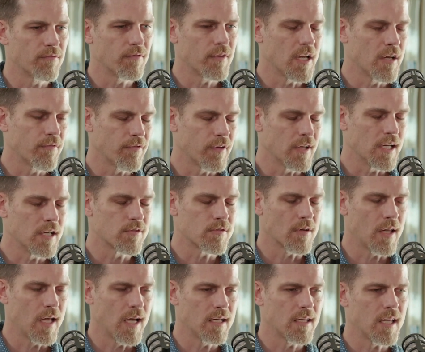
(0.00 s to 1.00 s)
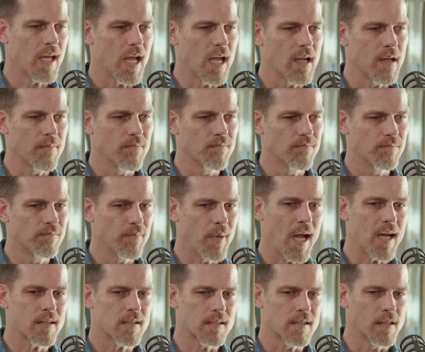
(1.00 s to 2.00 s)
If an Israelite came
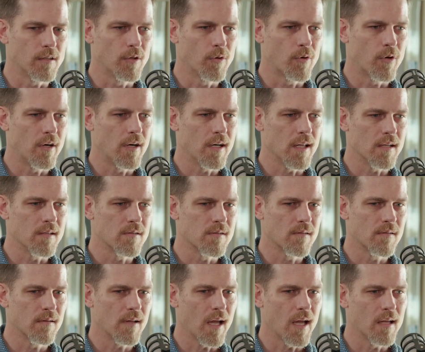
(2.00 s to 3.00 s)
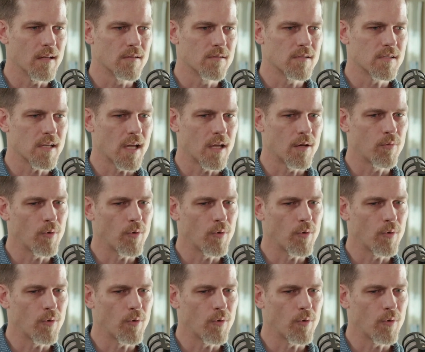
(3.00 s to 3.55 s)
back to the Lord and said,